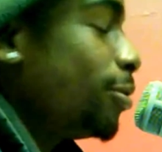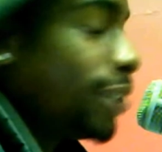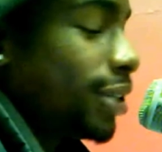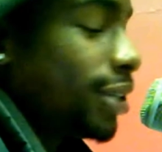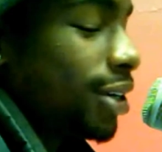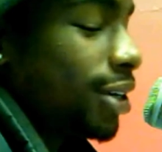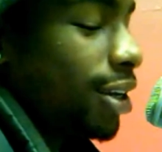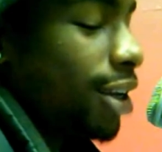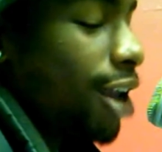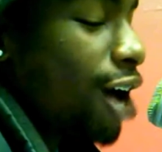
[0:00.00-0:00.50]

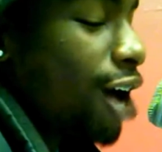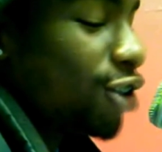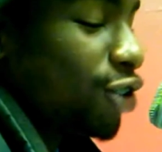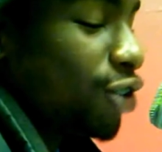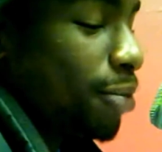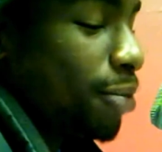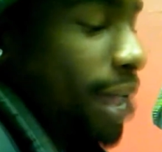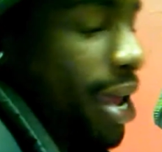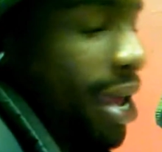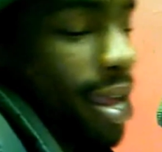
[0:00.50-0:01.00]
in the
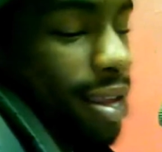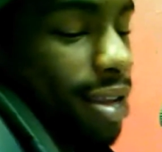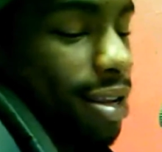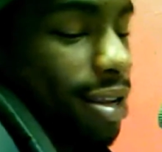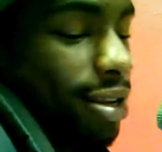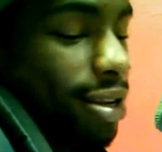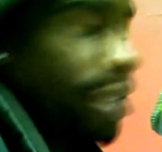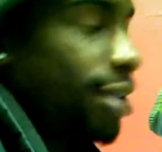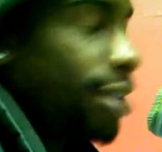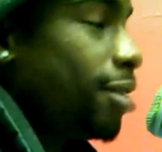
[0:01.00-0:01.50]
laundromat,
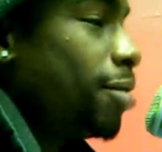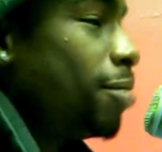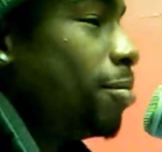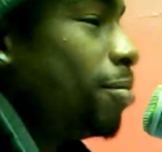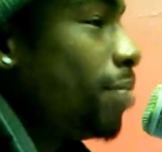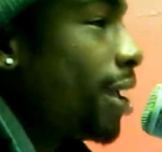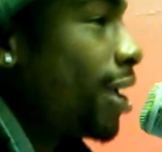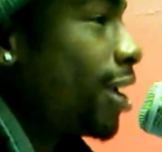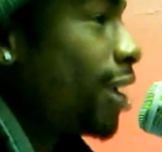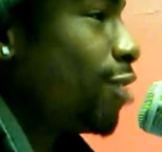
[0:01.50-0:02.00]

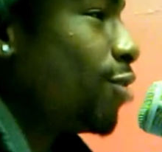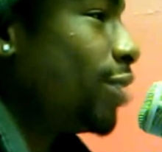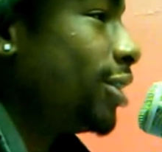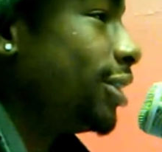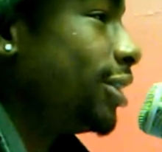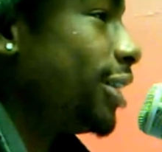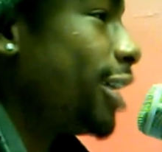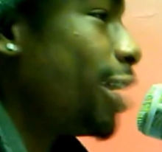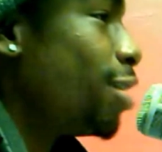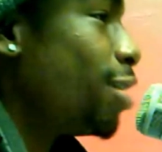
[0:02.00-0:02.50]
banging on the
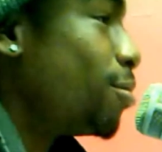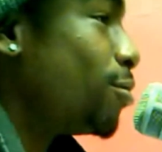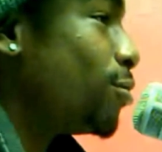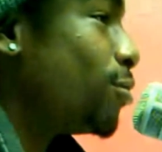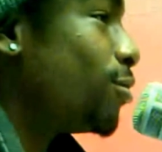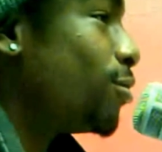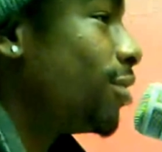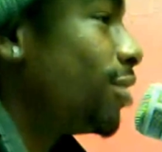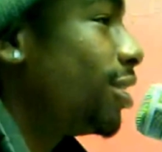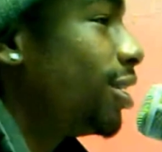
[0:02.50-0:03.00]

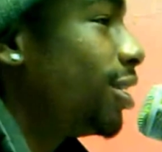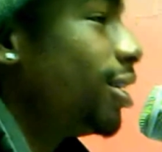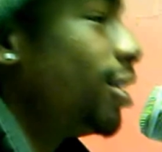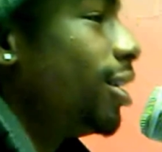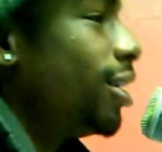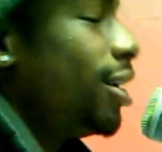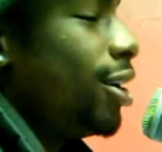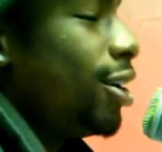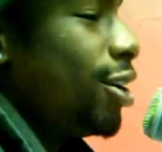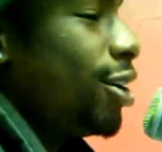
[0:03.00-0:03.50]
table,
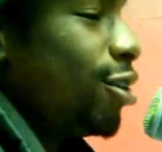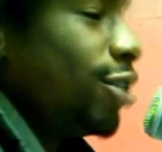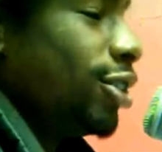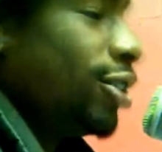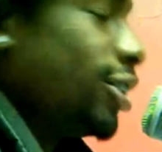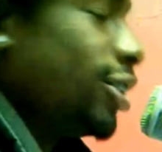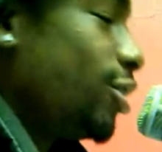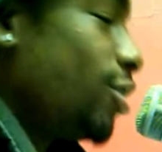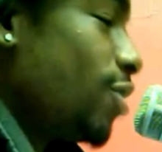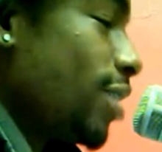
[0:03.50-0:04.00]

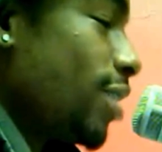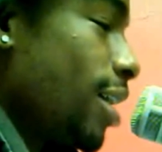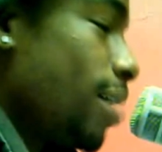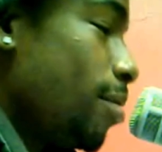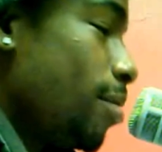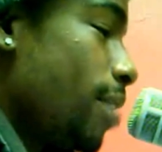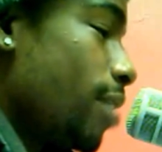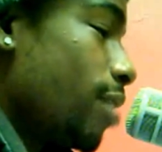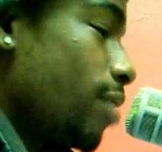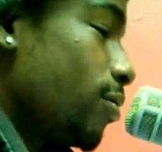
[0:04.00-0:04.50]
just doing
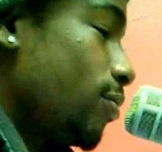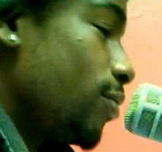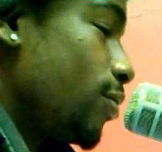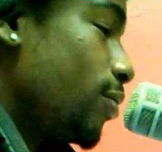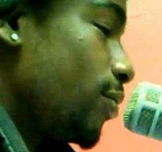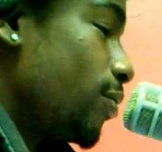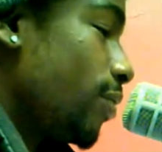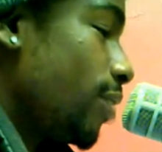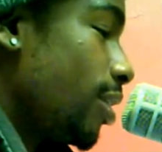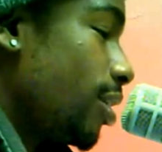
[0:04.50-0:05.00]
that back and
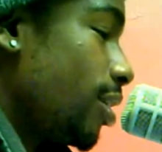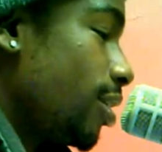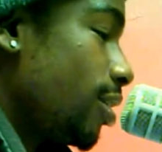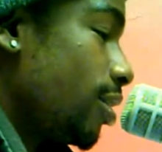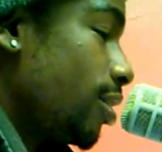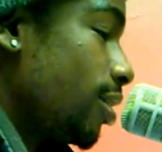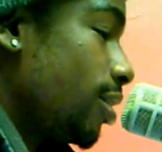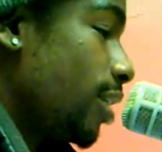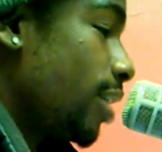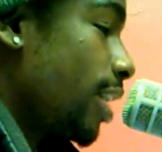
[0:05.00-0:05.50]
forth,
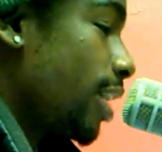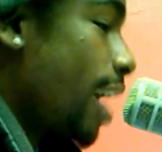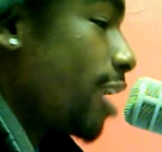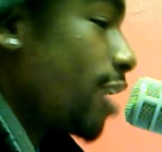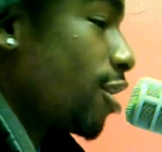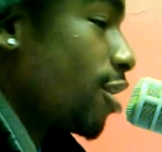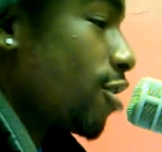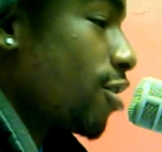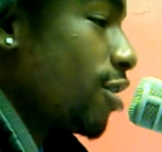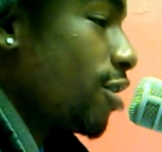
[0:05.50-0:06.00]
and it
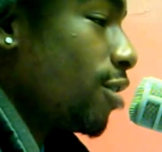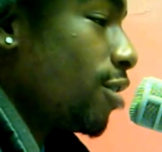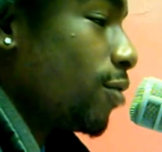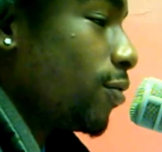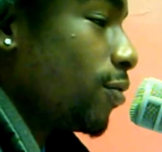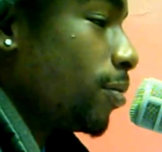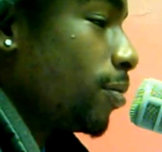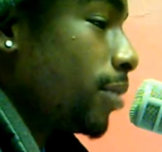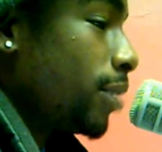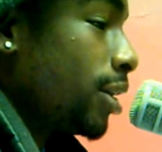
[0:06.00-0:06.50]
kind of carried on
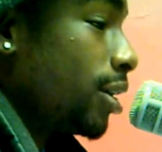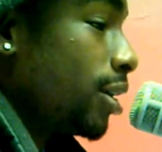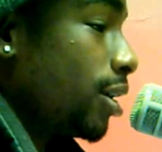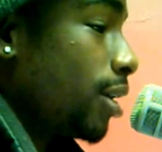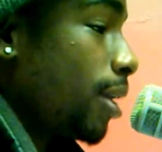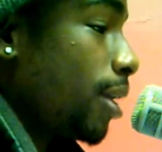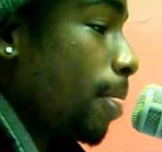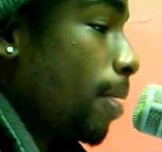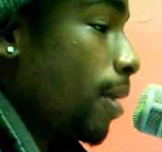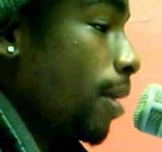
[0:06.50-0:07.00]
from there.
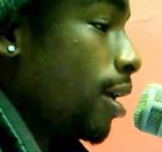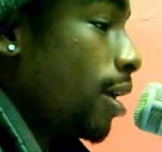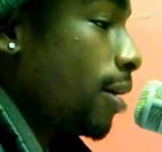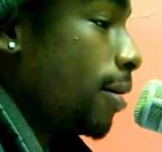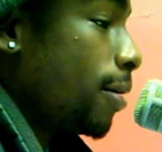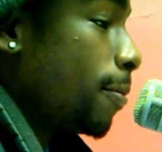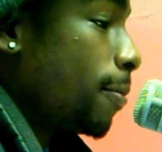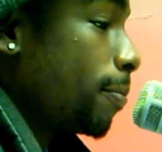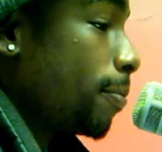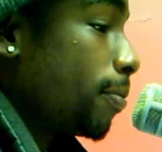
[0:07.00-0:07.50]

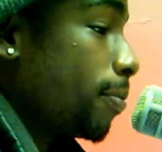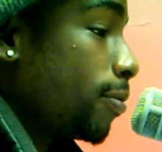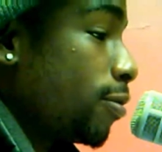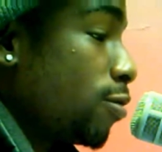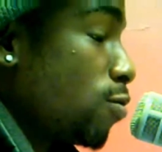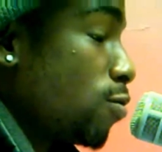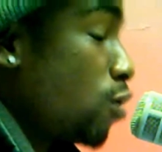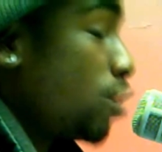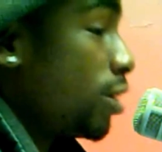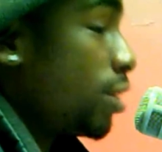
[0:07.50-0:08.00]
And
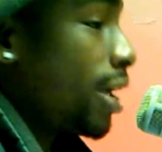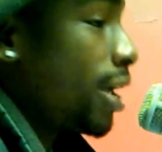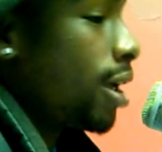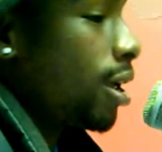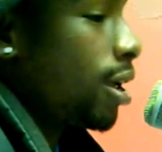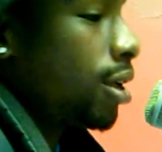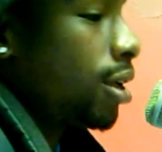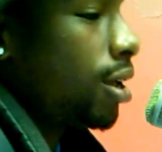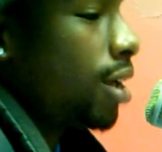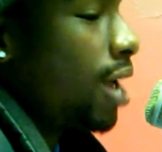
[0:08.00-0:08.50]
throughout
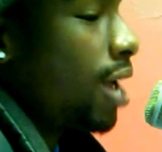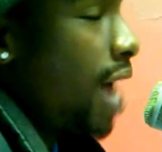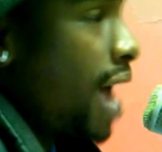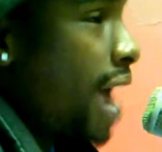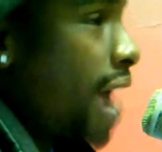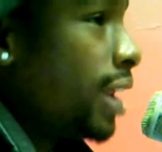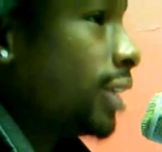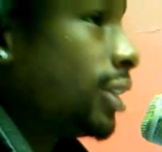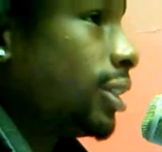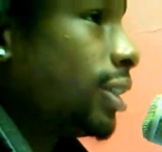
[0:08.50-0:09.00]
that,
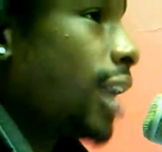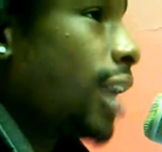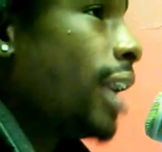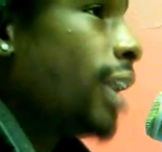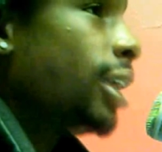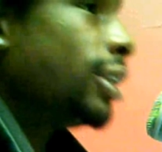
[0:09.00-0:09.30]
I didn't start